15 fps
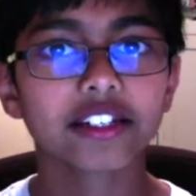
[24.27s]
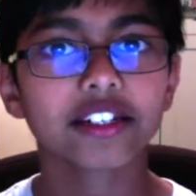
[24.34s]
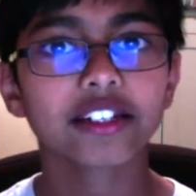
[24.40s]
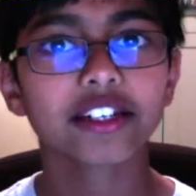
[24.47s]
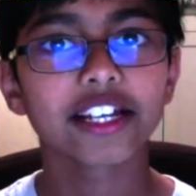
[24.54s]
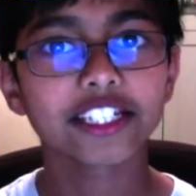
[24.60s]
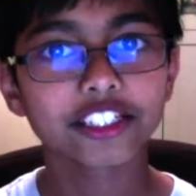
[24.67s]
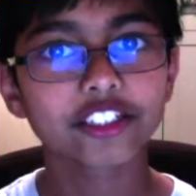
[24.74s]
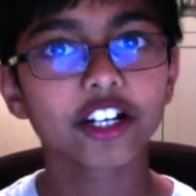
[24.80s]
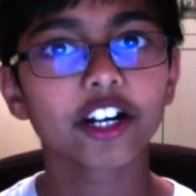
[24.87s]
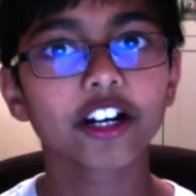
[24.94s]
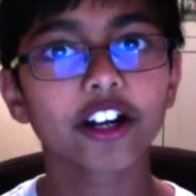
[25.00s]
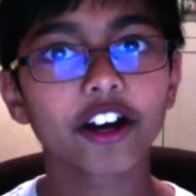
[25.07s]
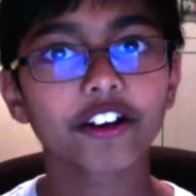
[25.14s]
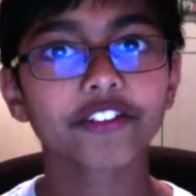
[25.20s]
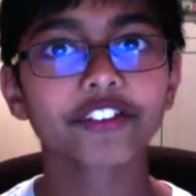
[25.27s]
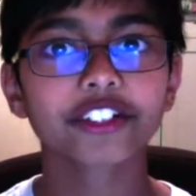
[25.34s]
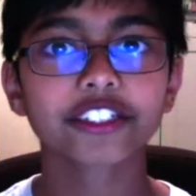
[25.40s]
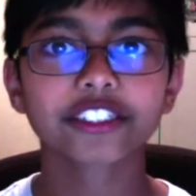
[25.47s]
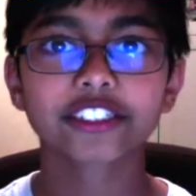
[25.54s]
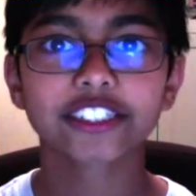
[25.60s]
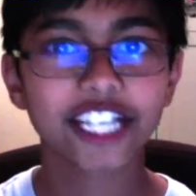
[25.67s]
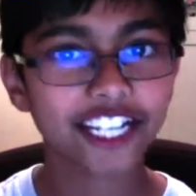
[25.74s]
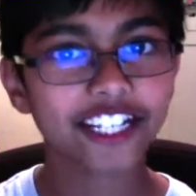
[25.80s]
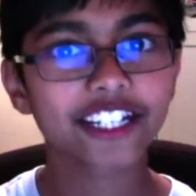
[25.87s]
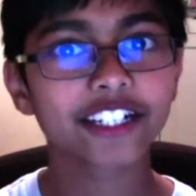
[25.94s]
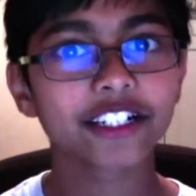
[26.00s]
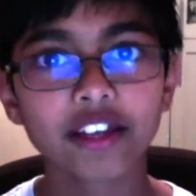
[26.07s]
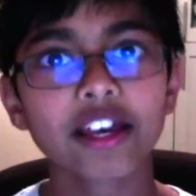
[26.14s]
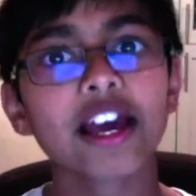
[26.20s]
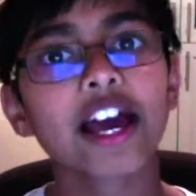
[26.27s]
Let's start off with the second